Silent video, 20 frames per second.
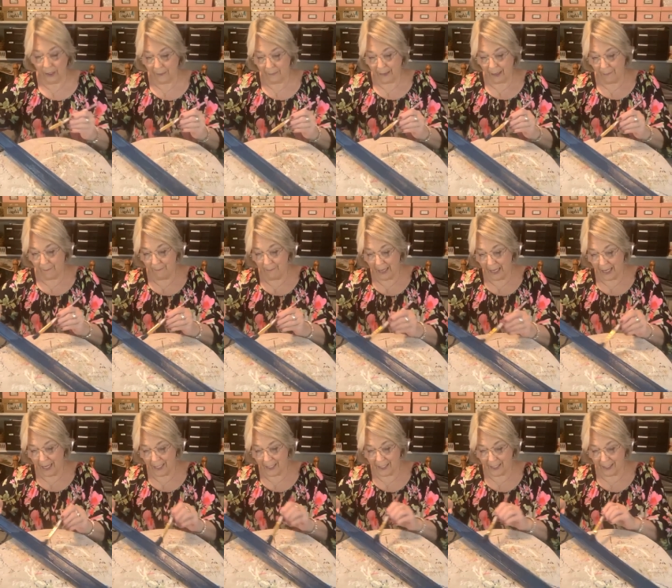What am I
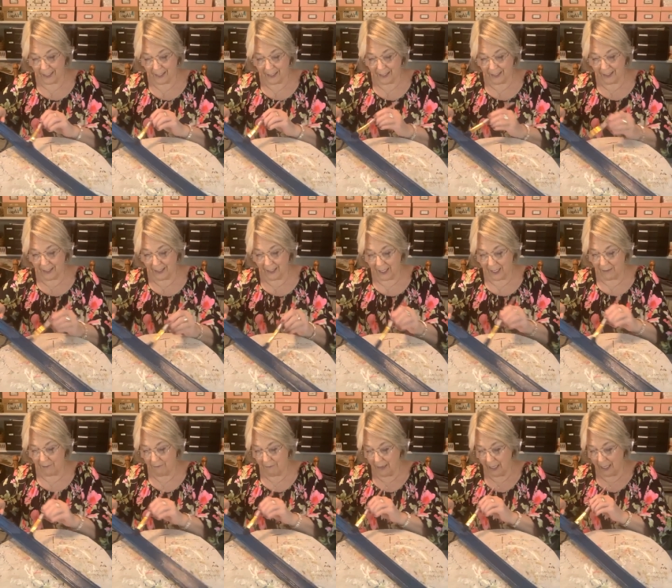making?
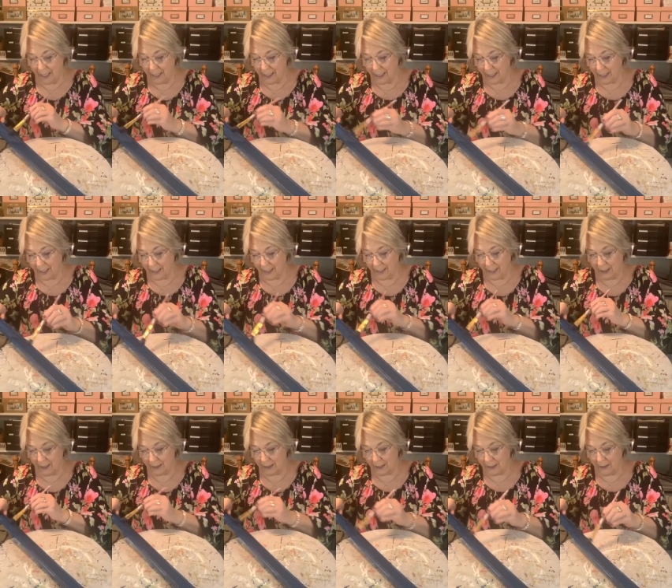I'm
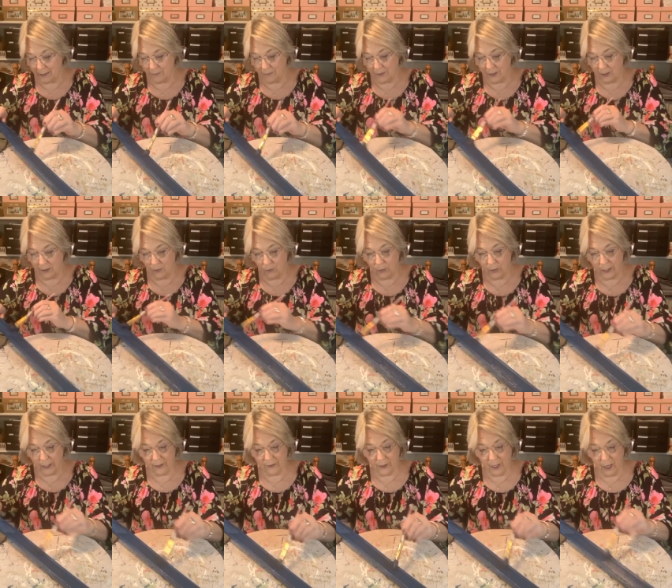making
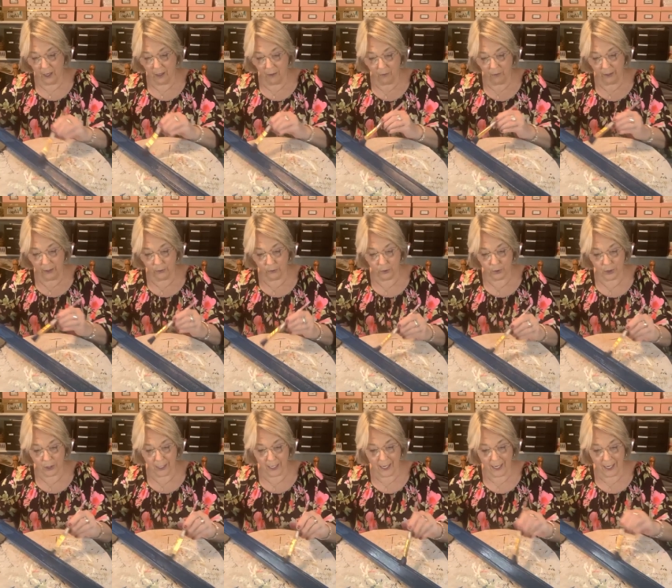something with Hot
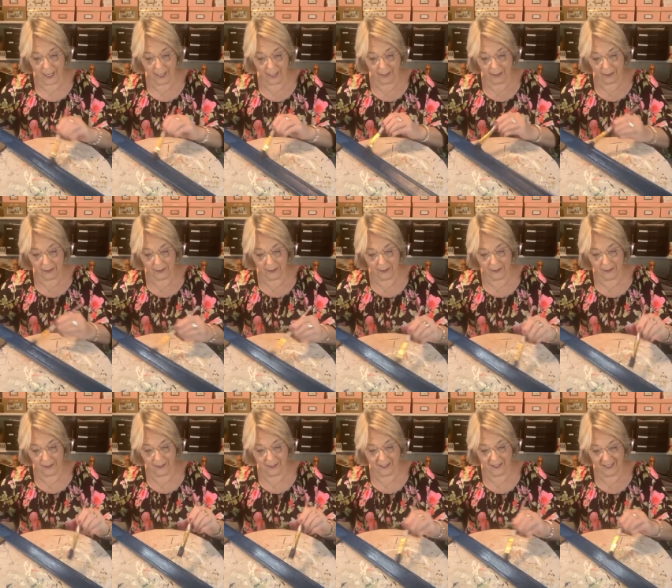Wheel
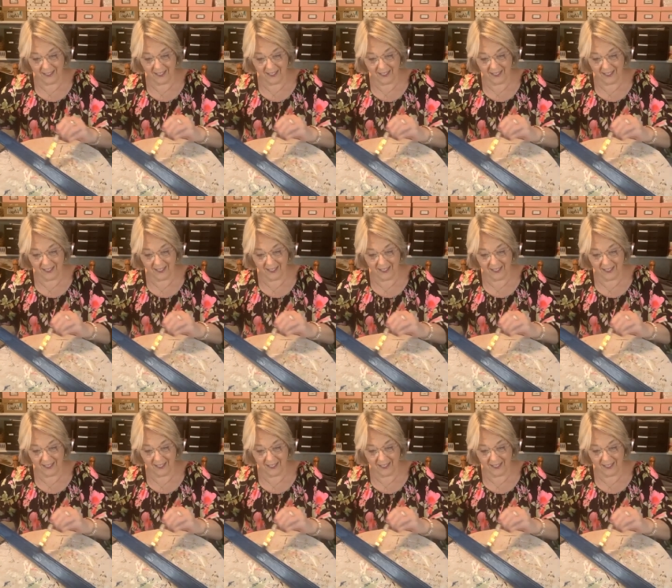tracks.